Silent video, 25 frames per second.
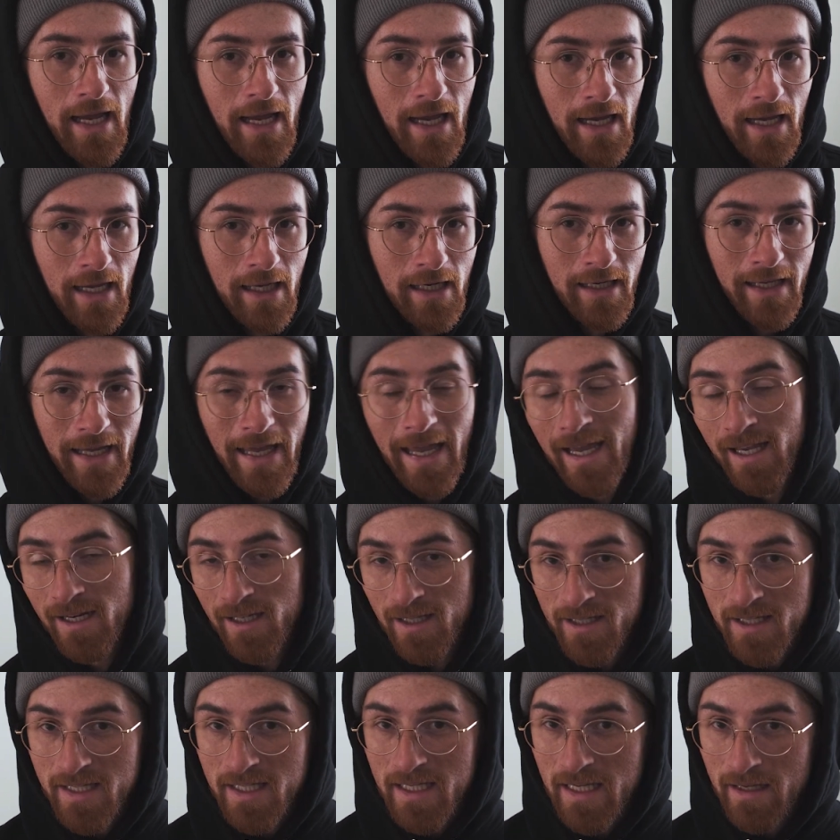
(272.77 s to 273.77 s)
and can
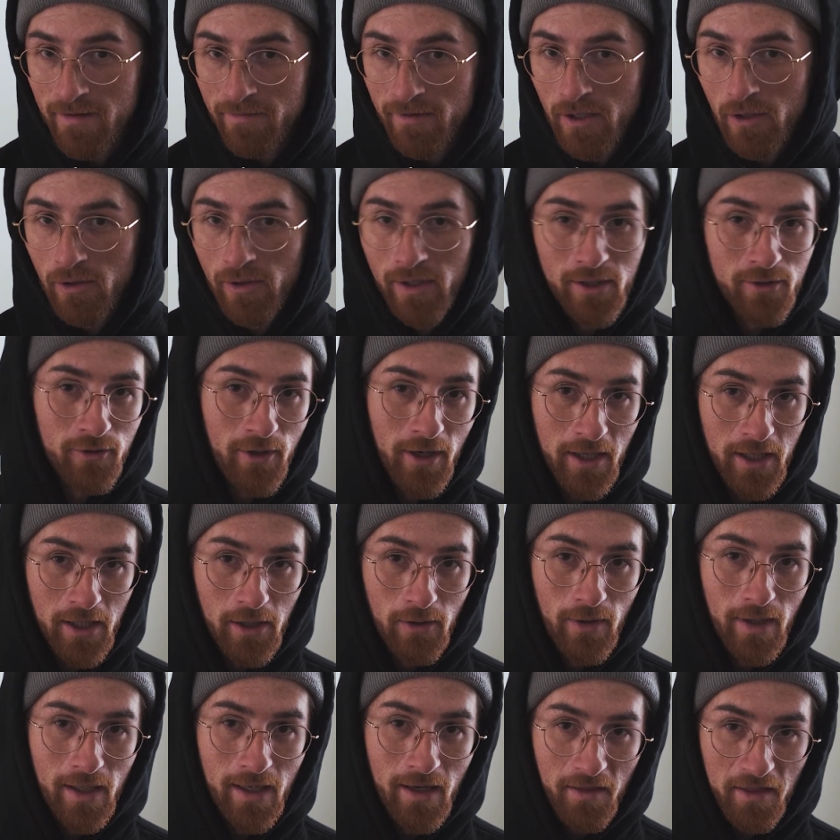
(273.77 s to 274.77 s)
deceive you and trick
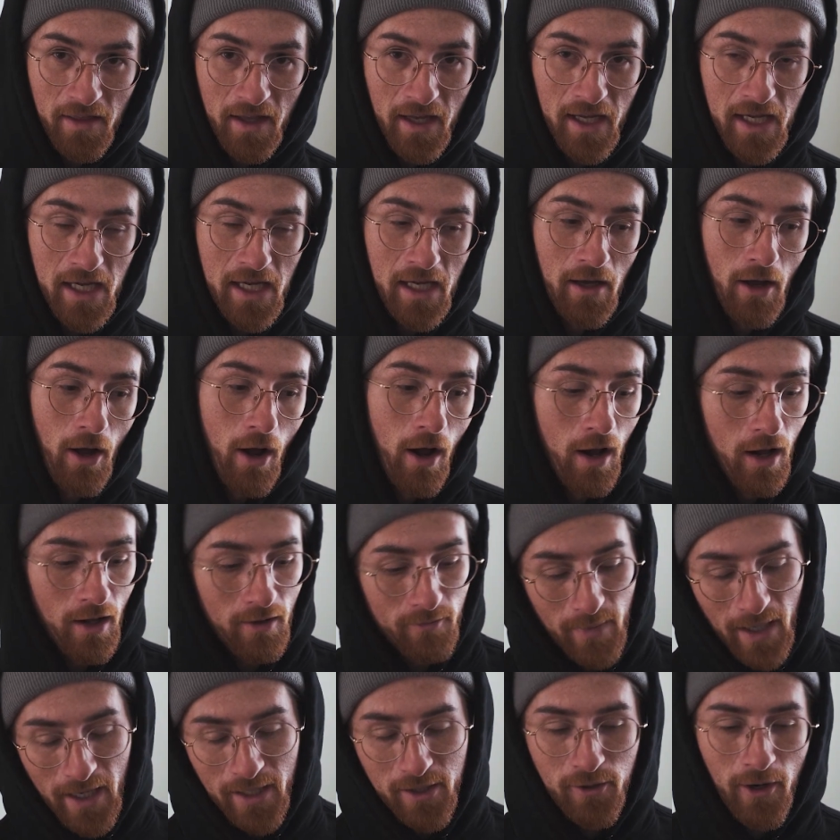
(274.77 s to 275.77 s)
you into thinking all
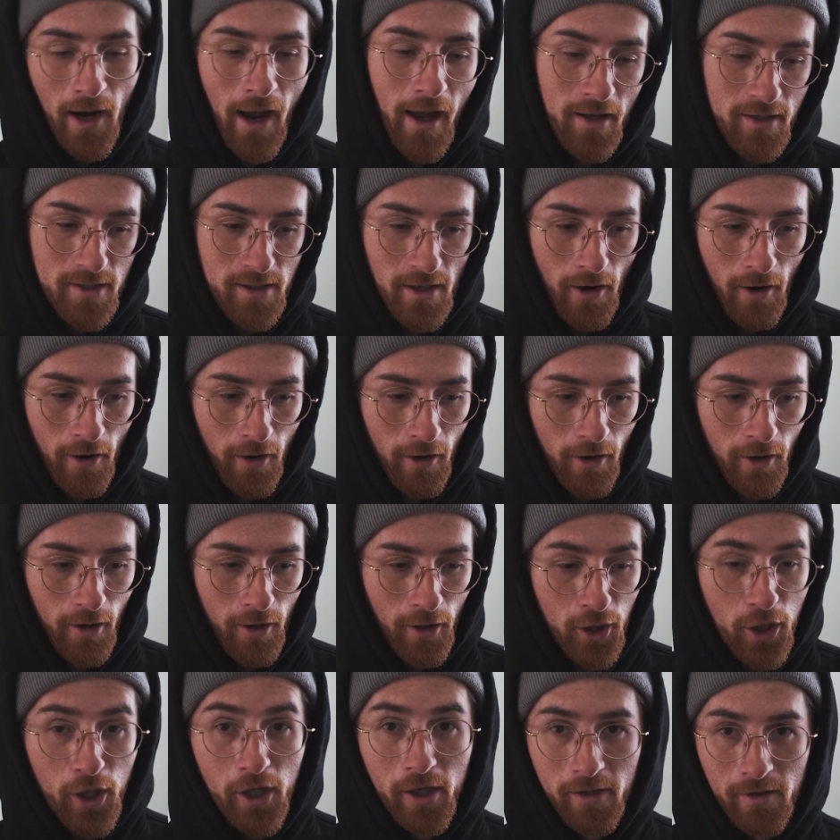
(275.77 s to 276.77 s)
of my tracks
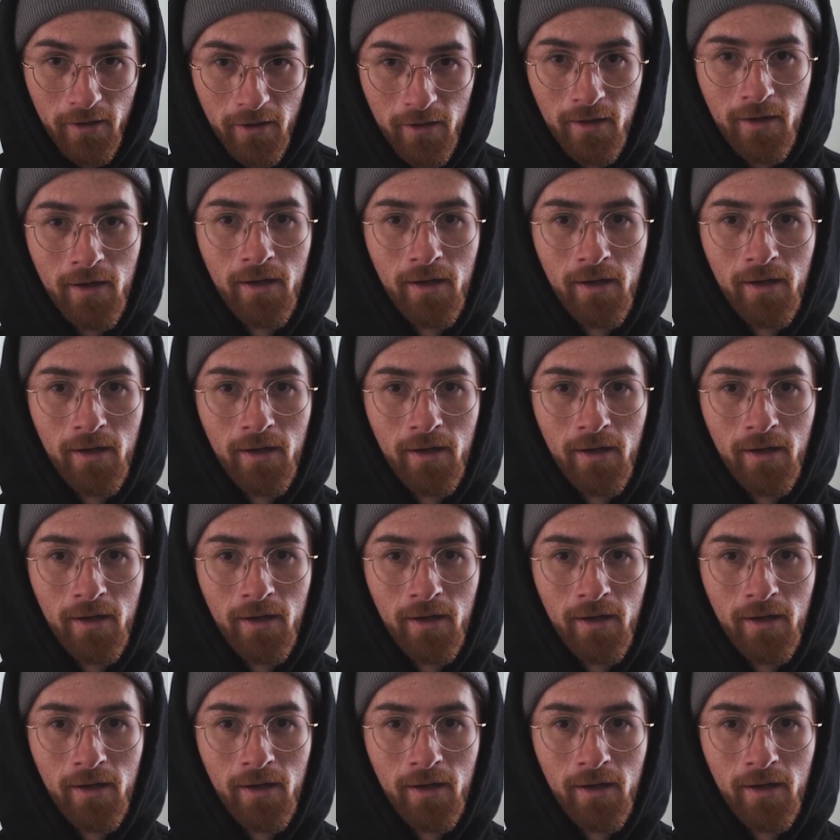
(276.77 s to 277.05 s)
are good.